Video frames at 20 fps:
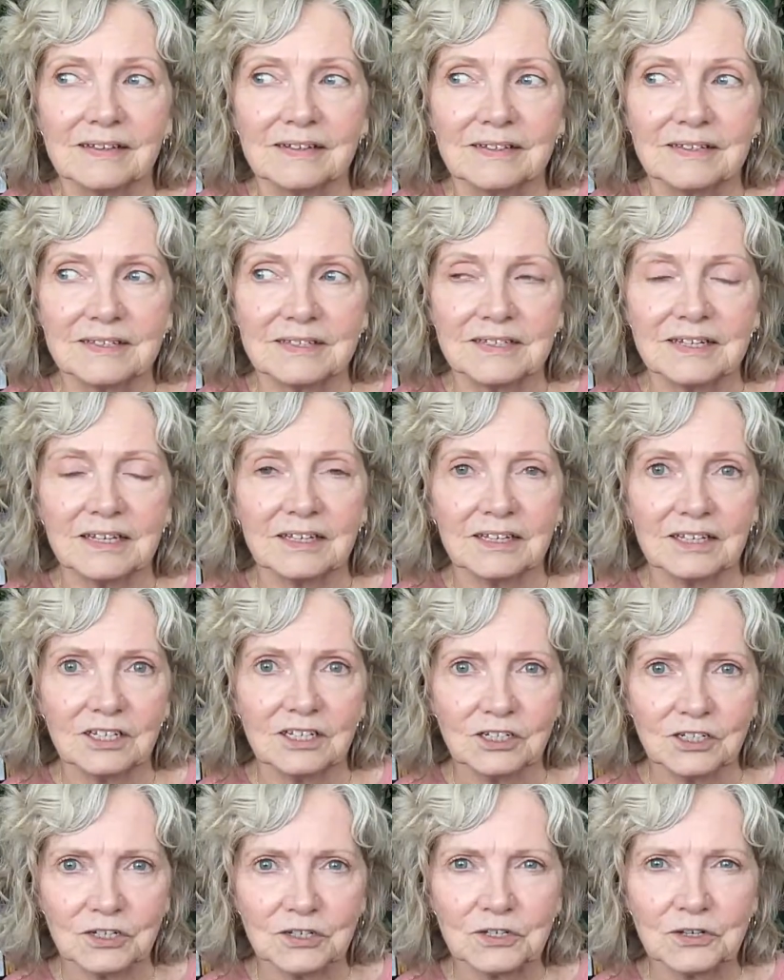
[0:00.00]
sink
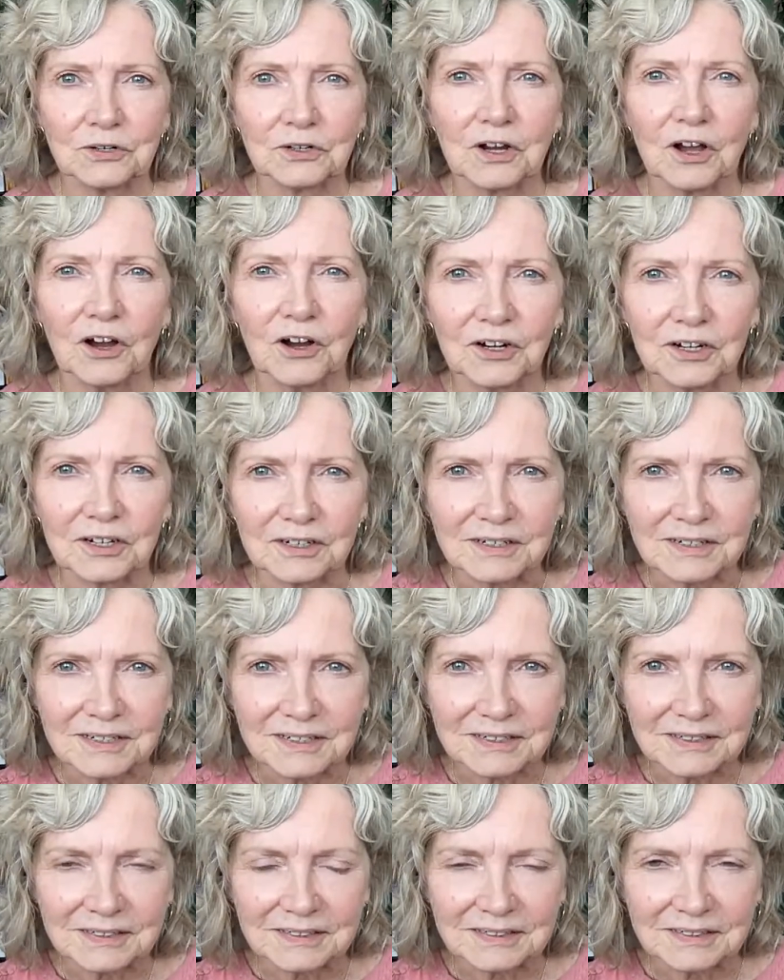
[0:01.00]
into your
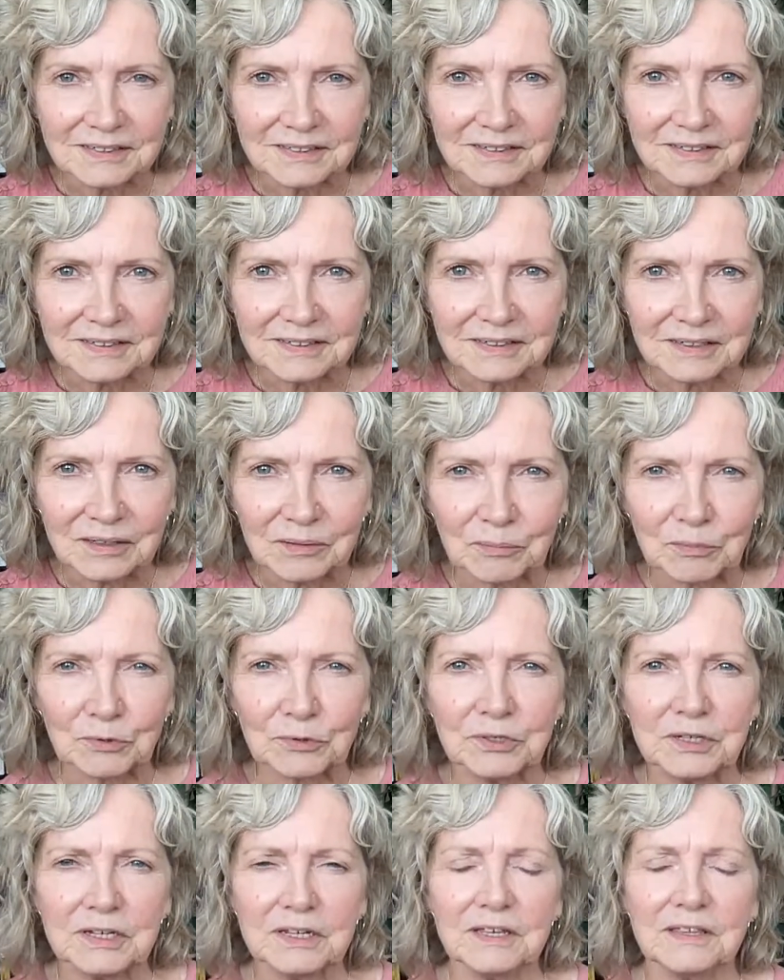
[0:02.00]
heart.
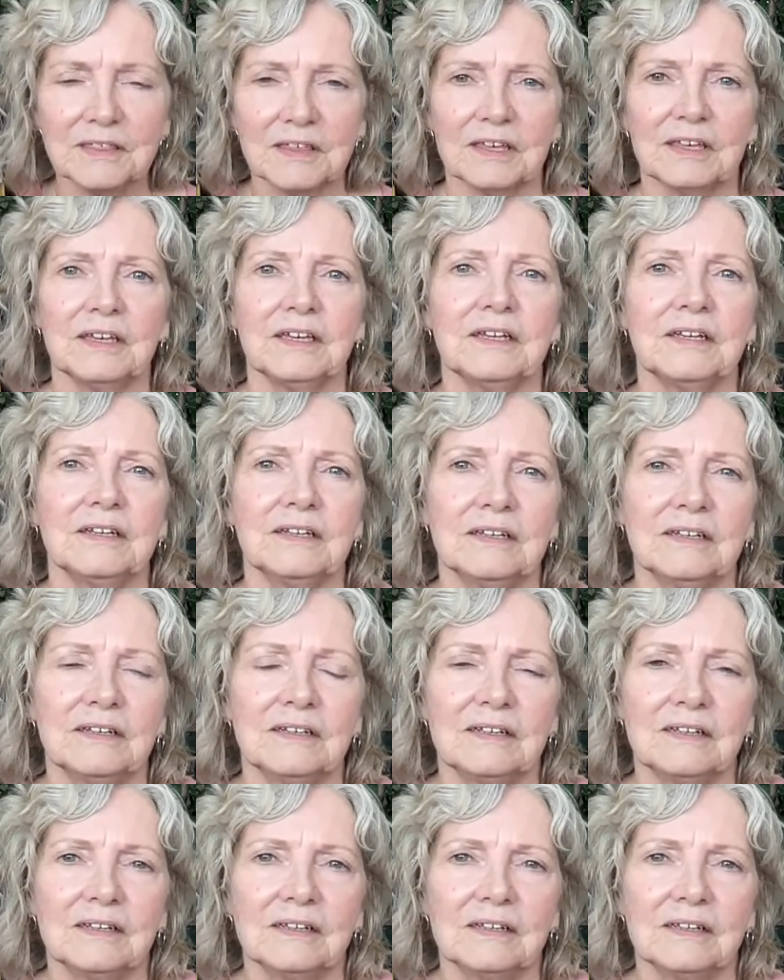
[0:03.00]
Breathe in.